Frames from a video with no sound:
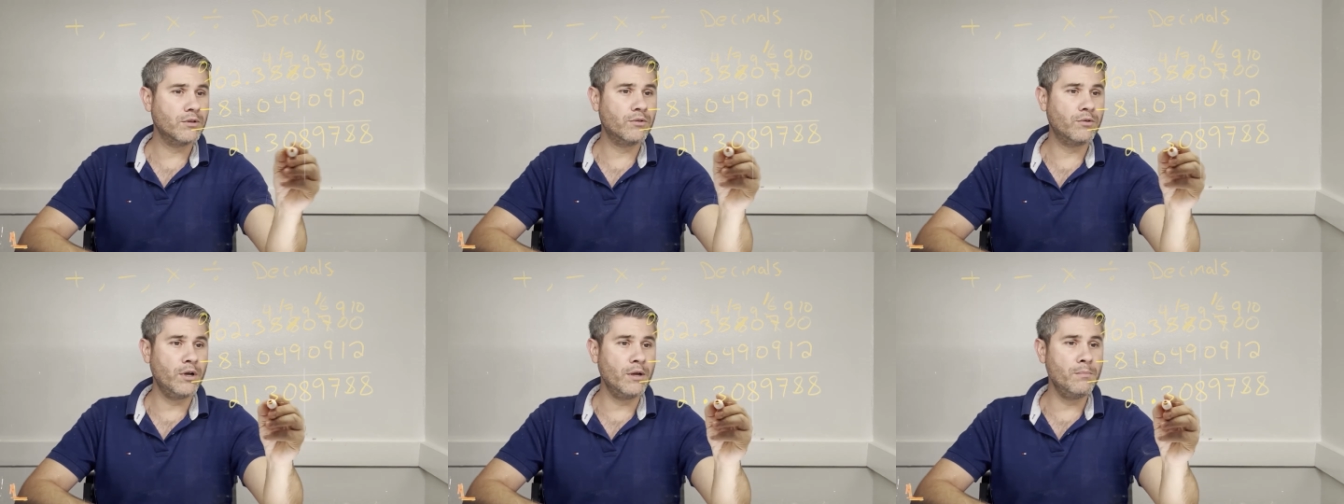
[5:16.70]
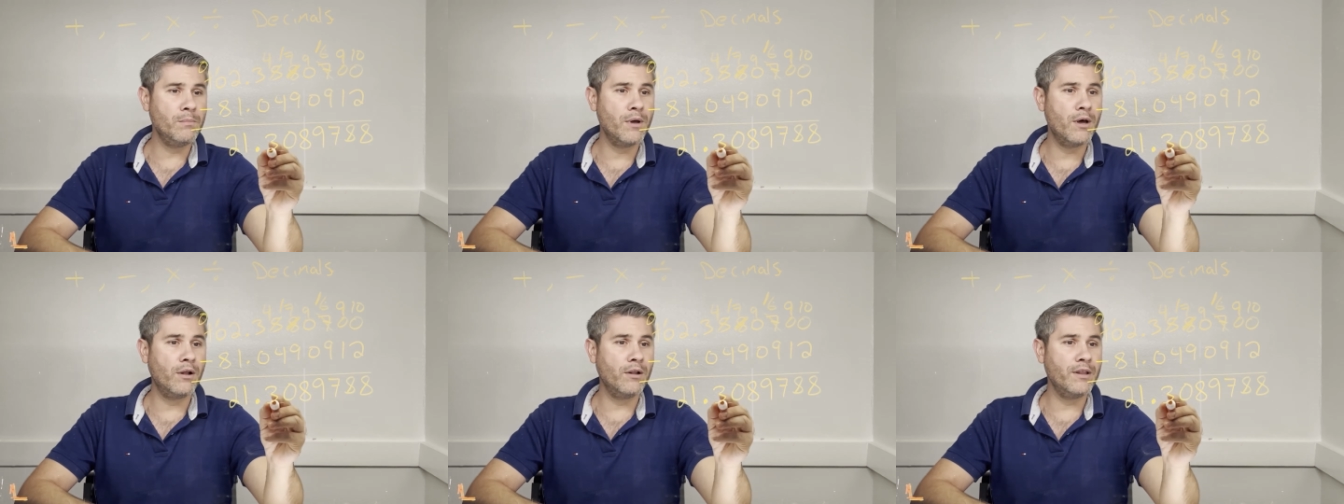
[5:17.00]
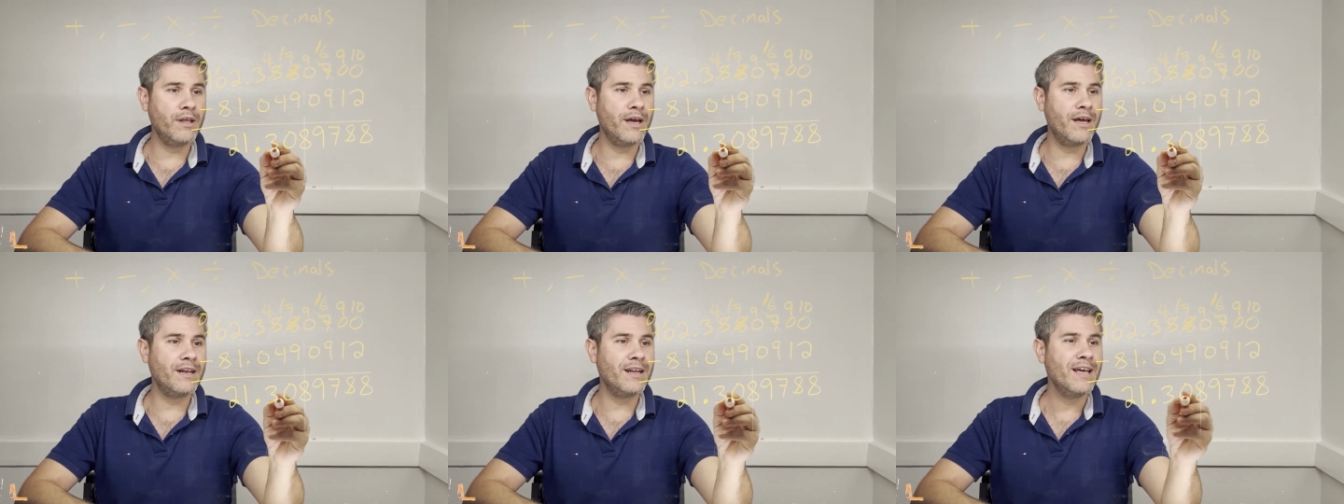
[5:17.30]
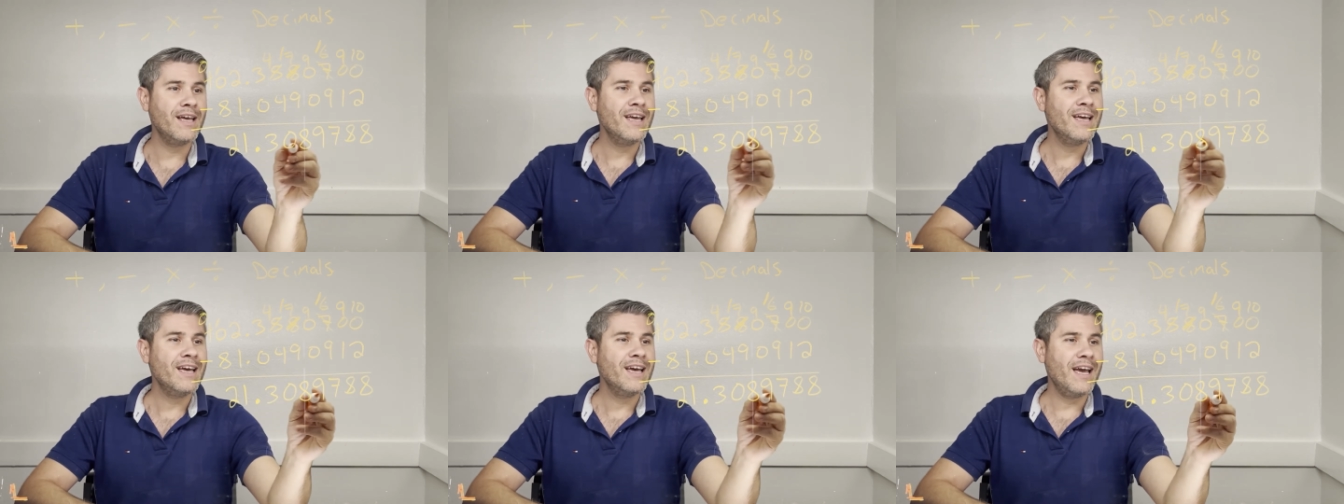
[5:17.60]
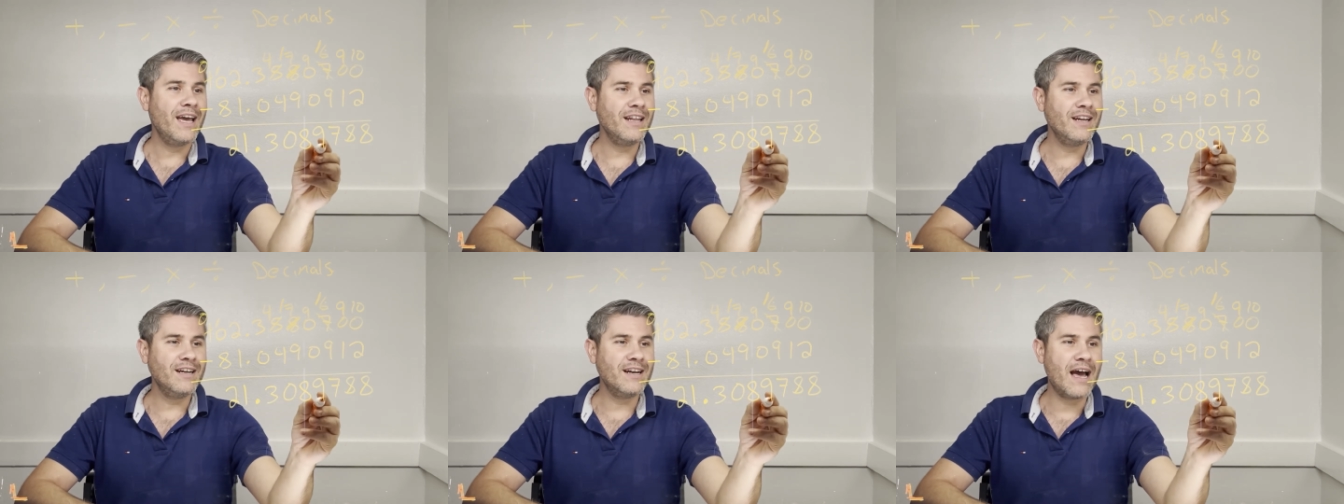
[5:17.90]

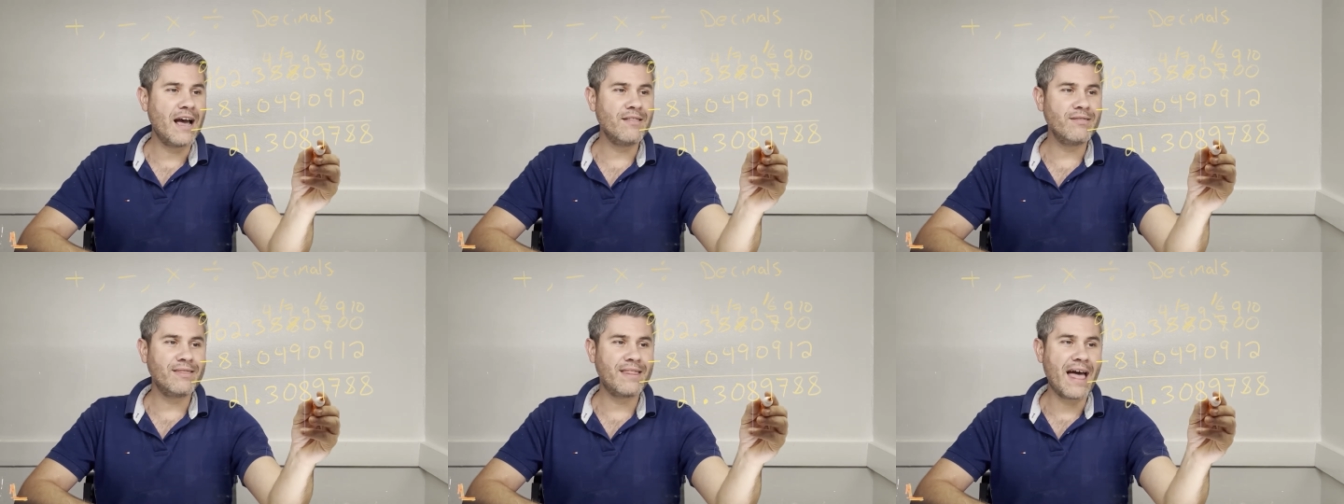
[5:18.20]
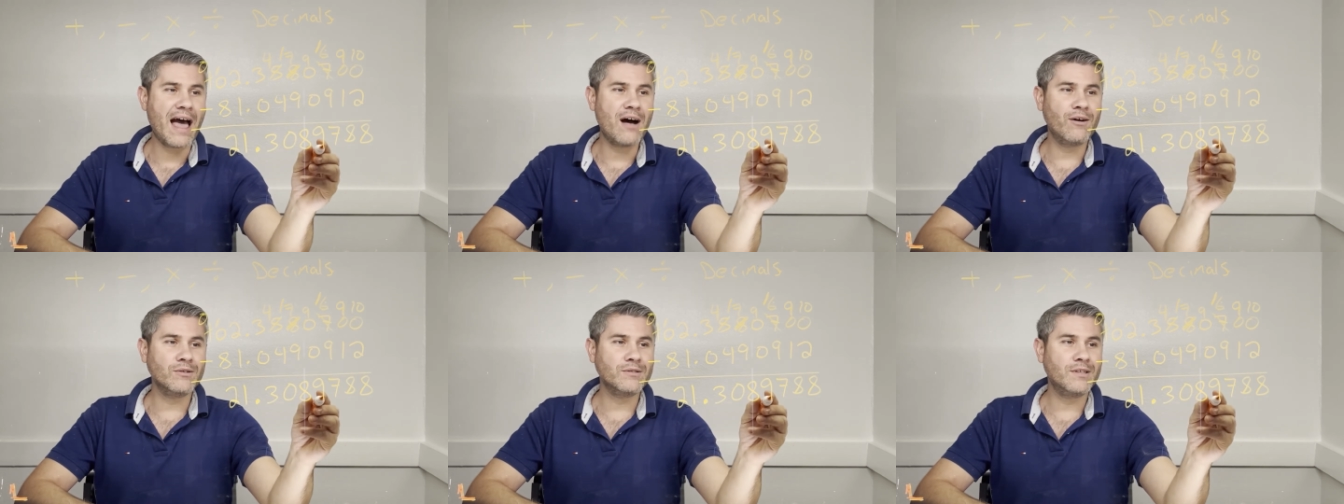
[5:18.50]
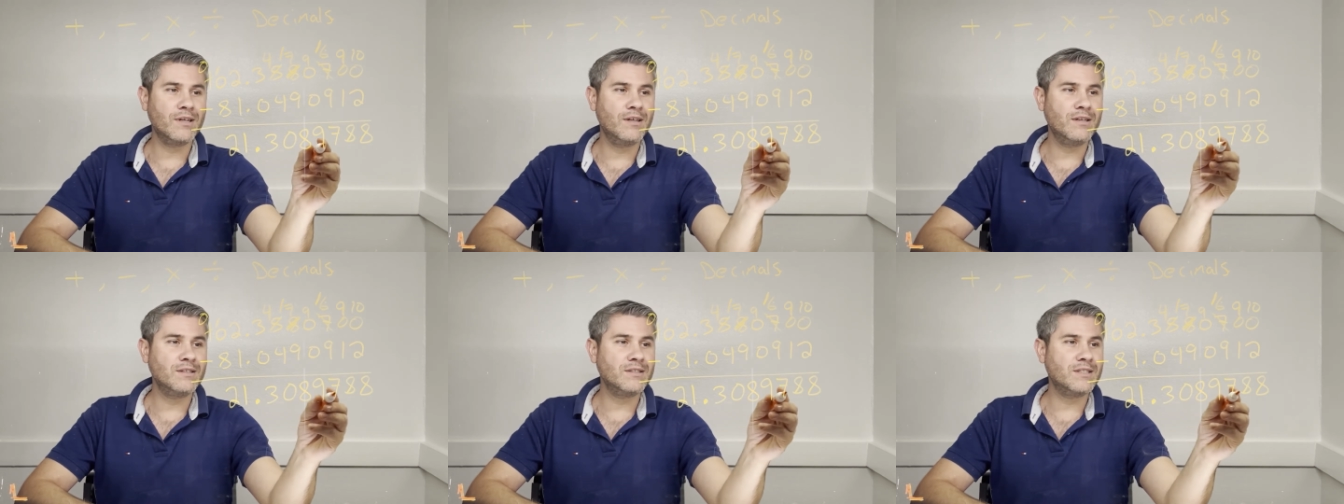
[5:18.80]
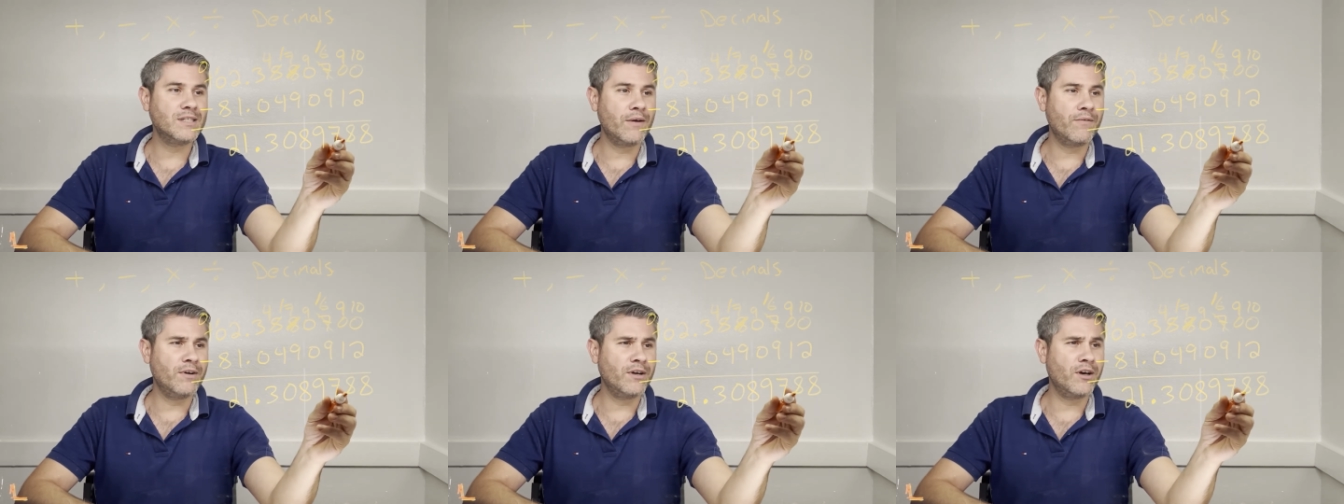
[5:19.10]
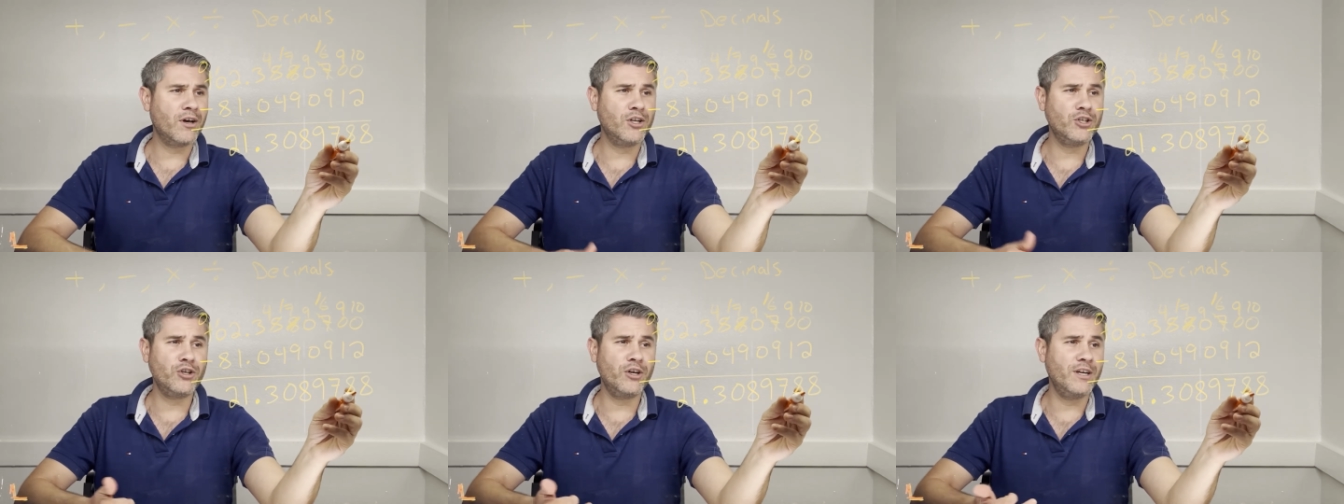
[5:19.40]

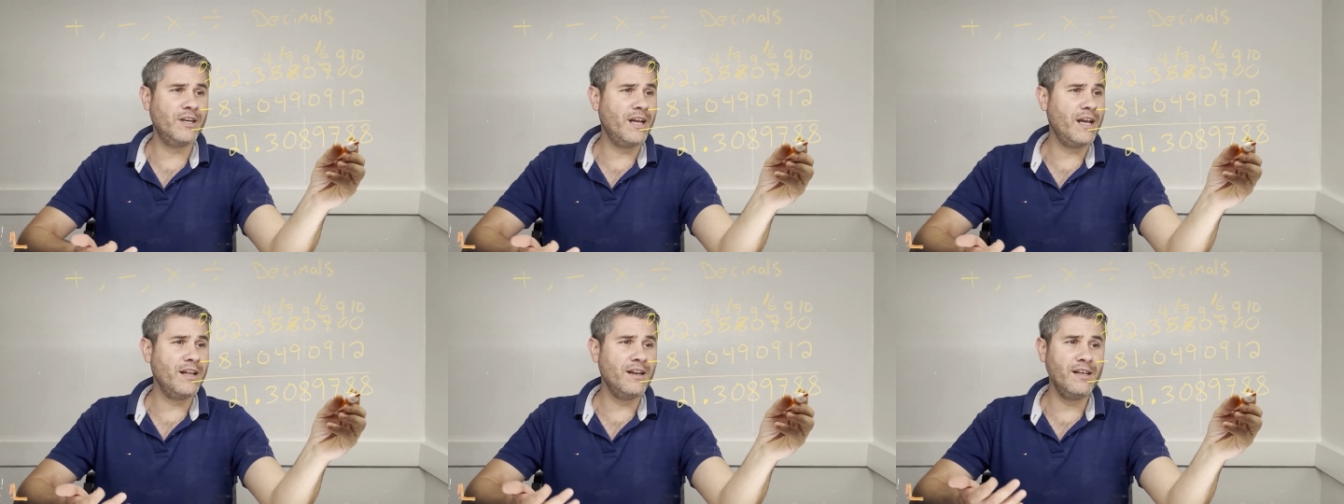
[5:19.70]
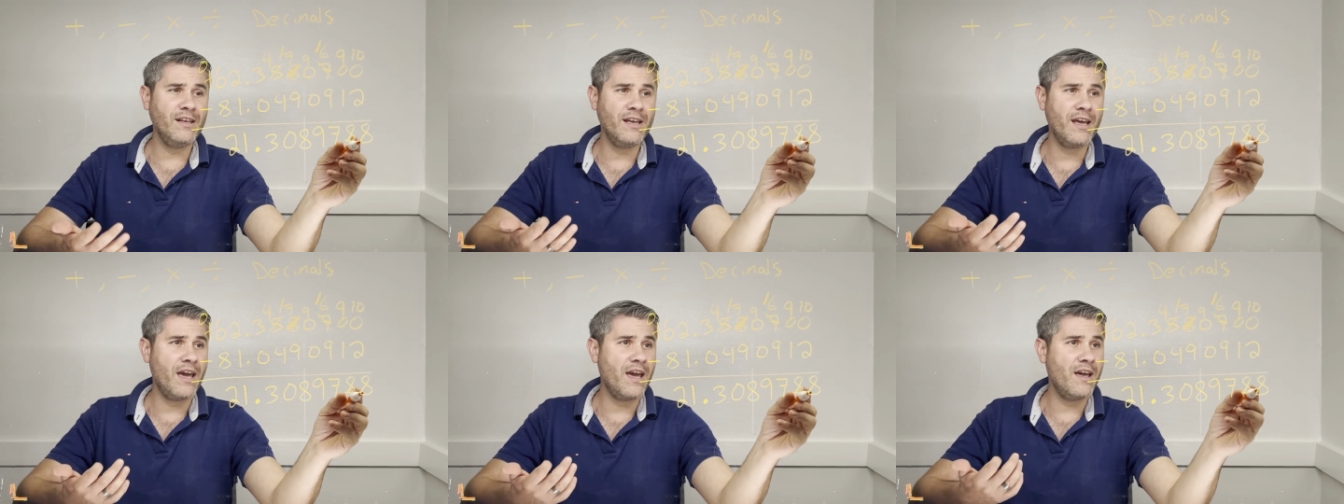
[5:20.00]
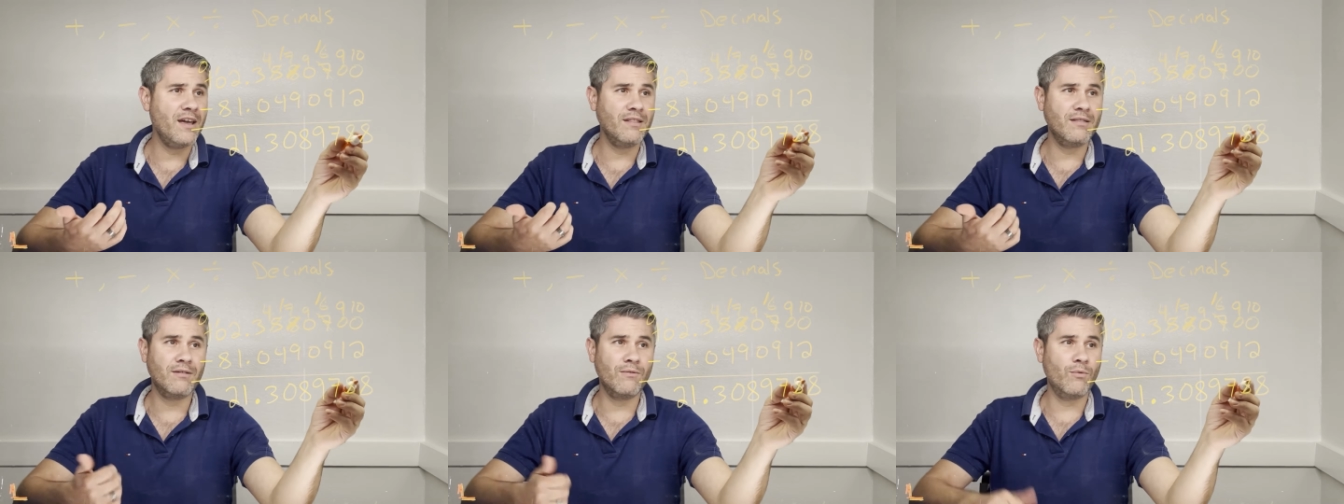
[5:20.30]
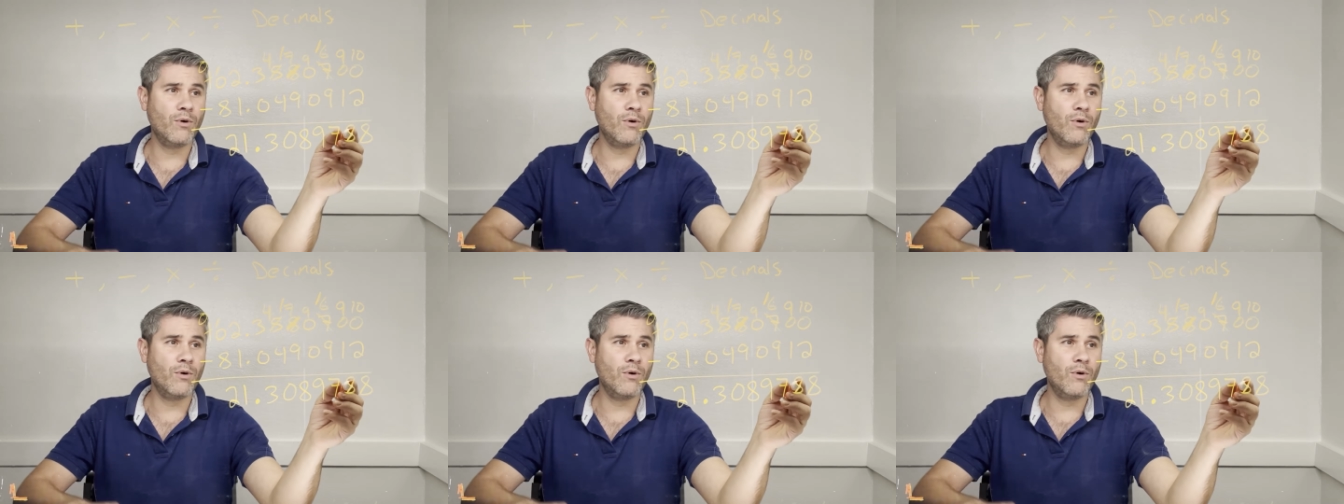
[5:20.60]
3,089,788.